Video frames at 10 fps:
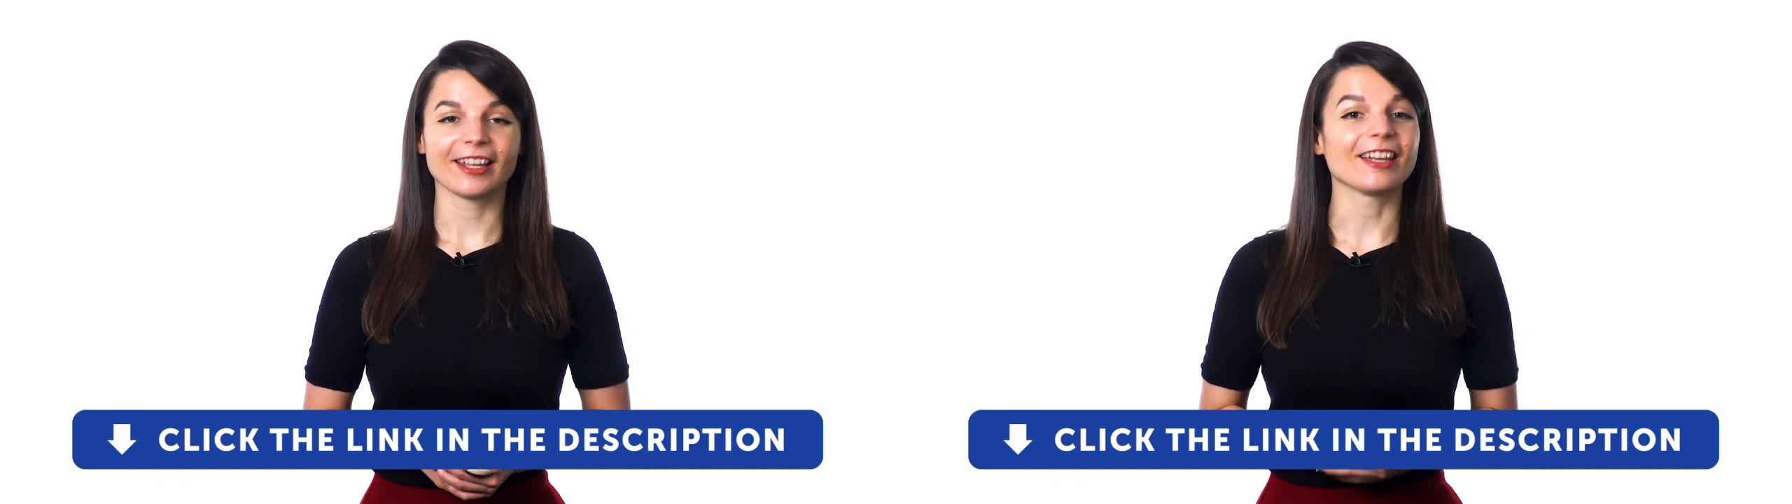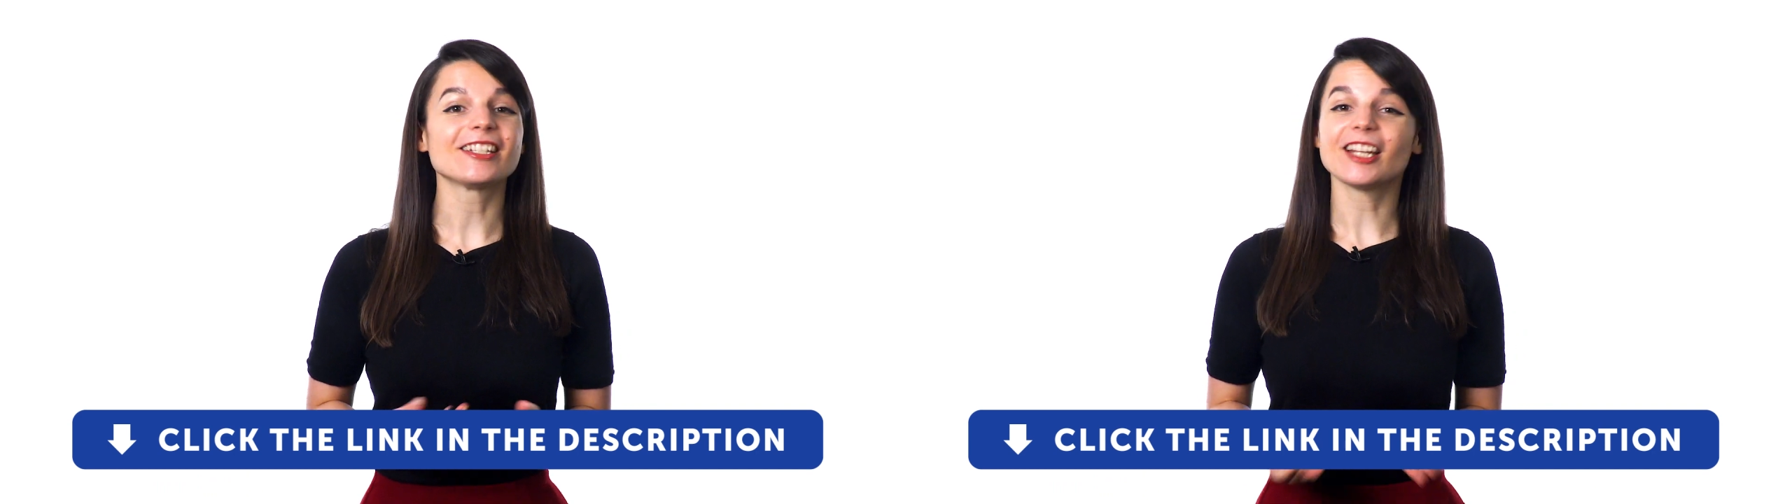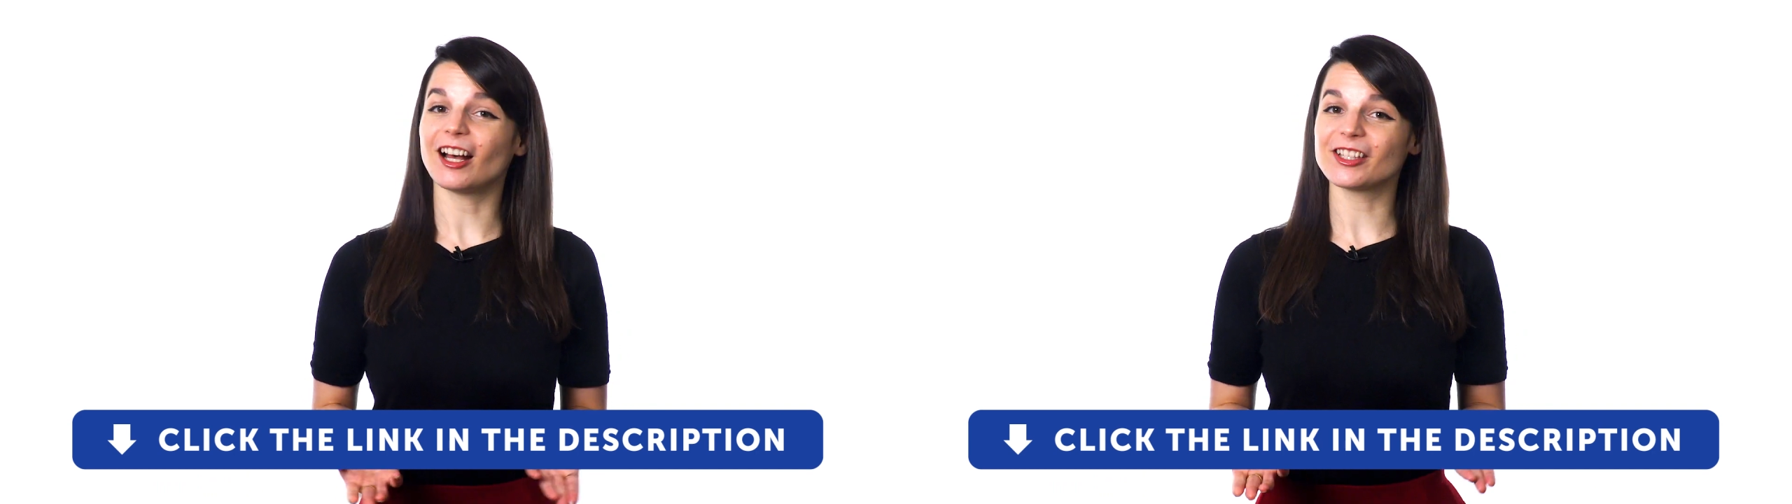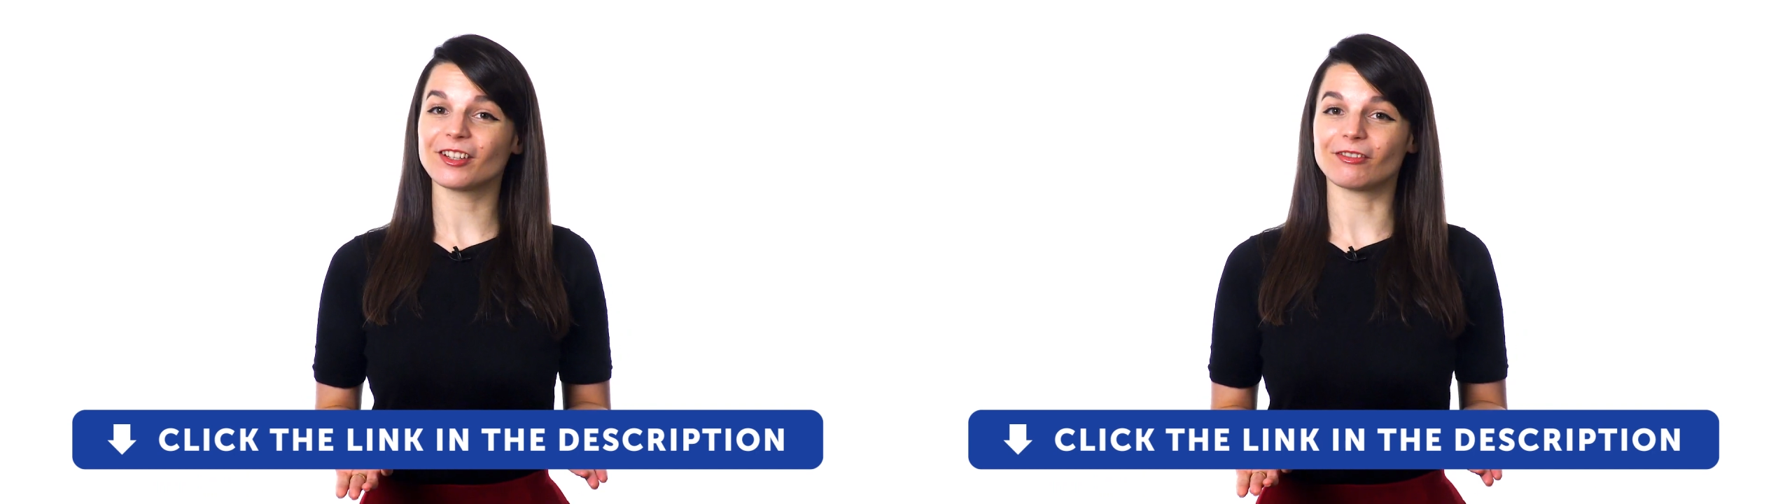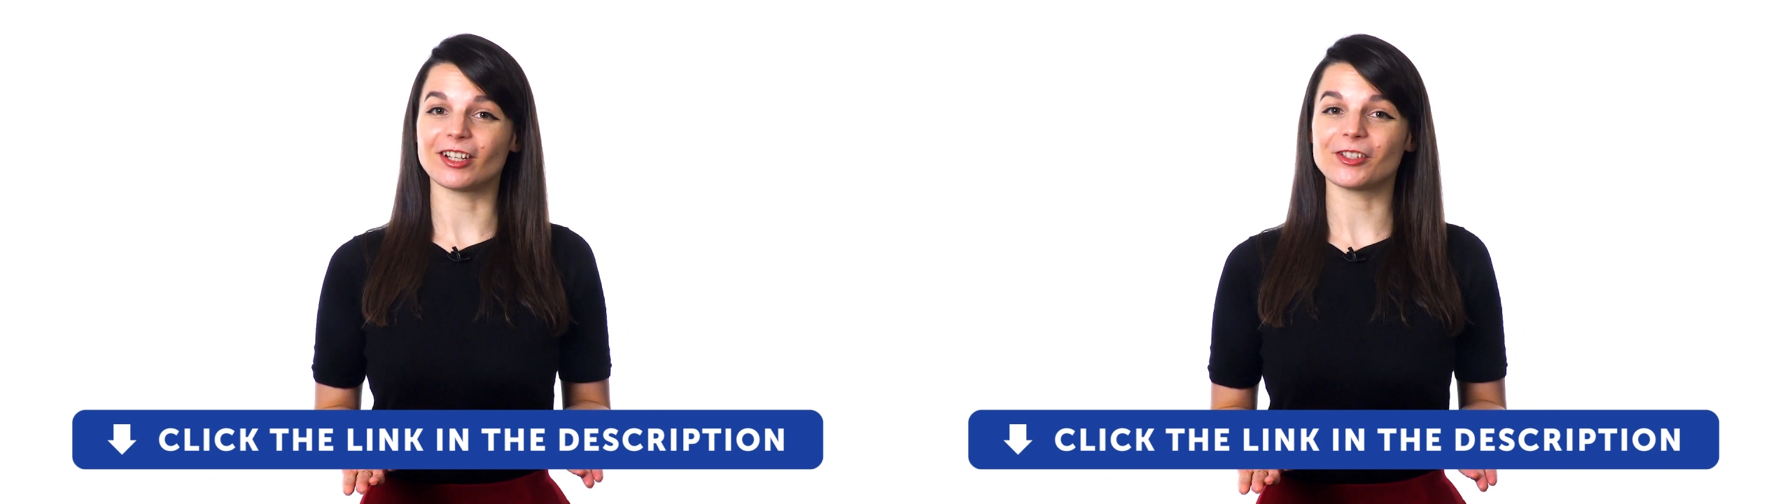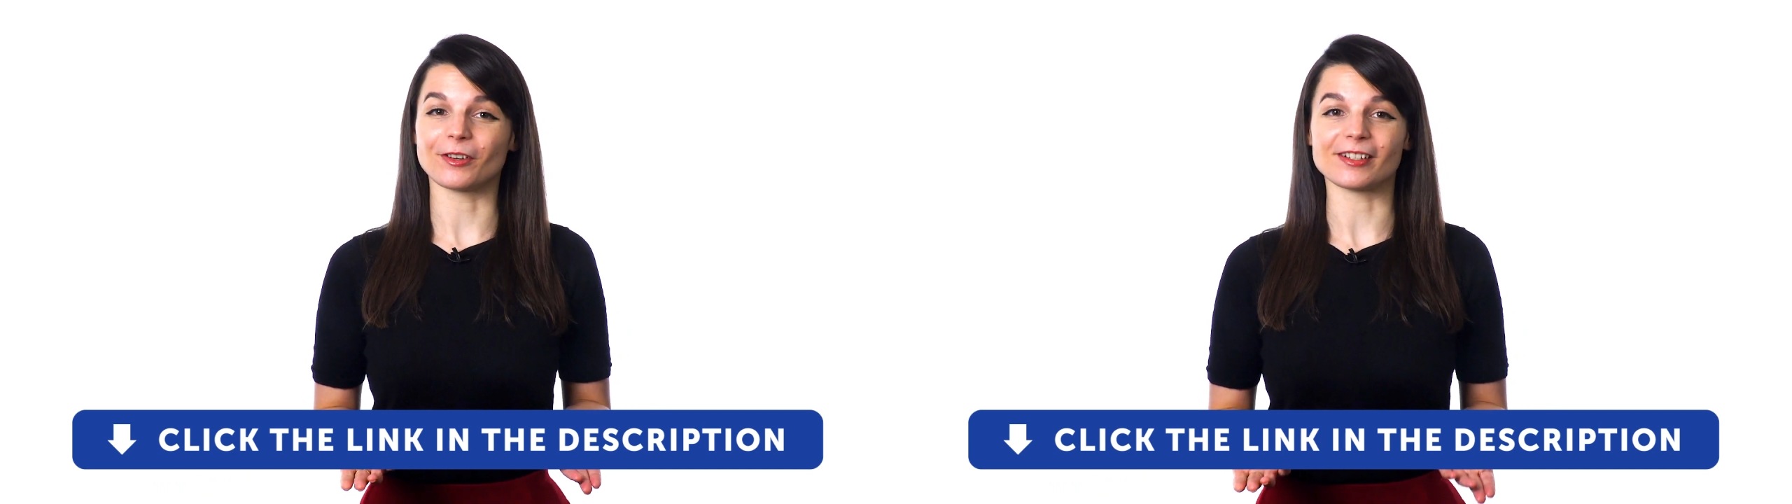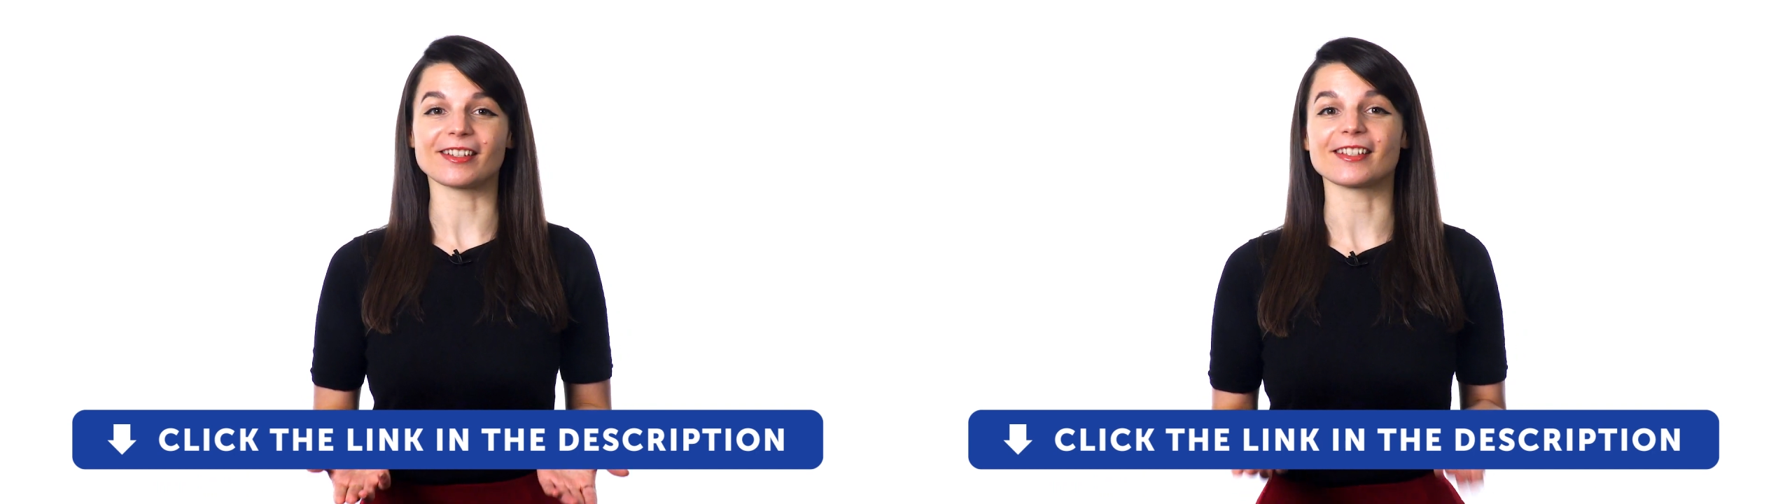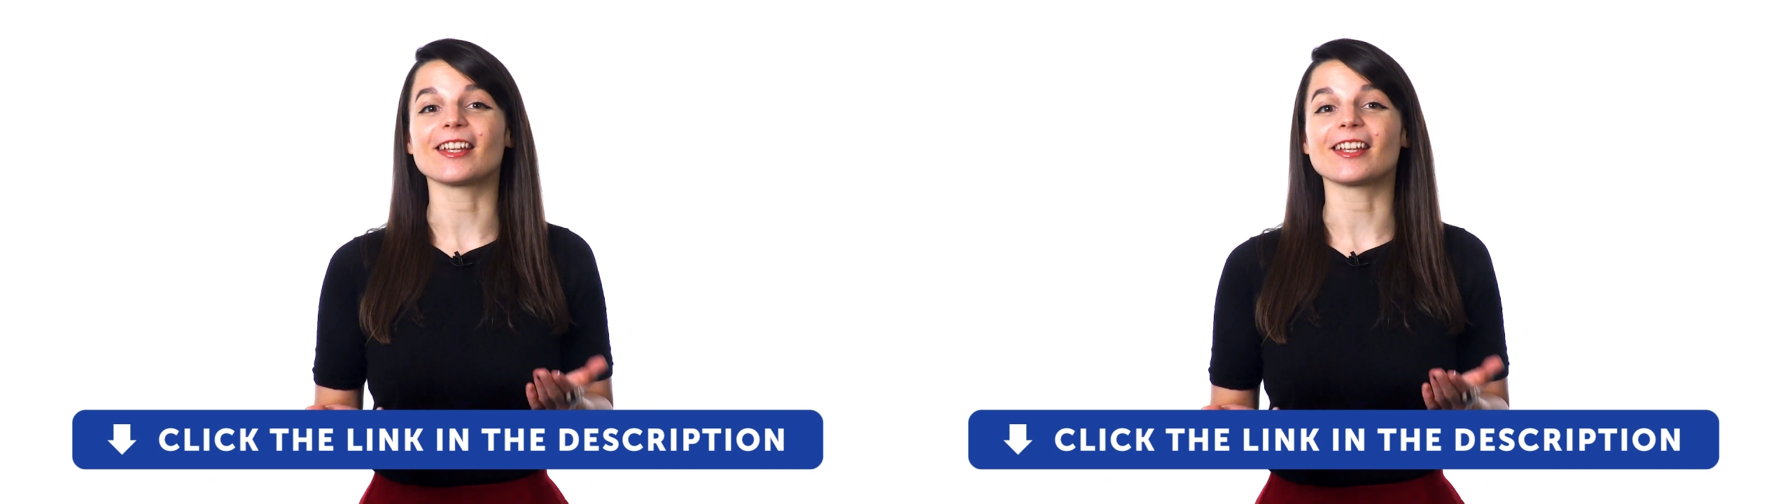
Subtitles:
Get tons of resources